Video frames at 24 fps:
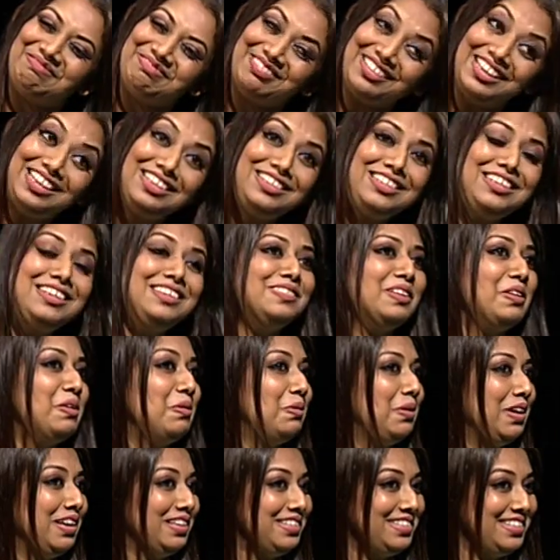It is an
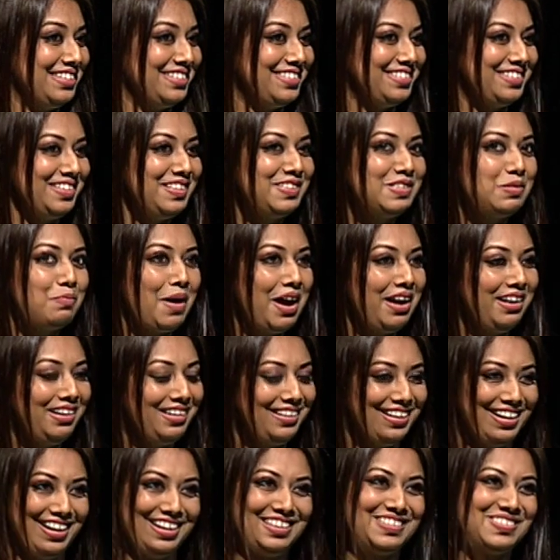oasis. It's
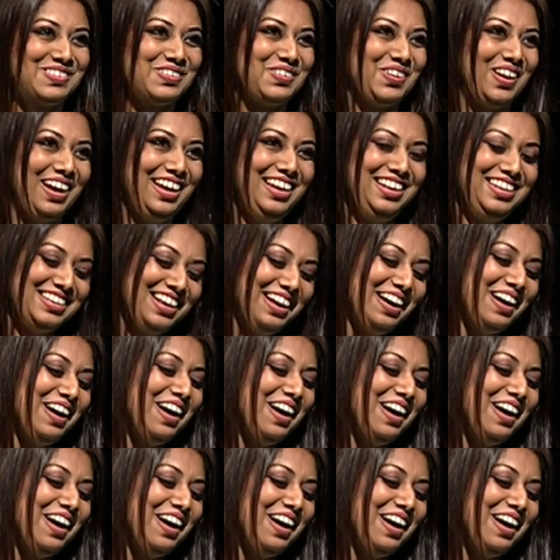paradise, right?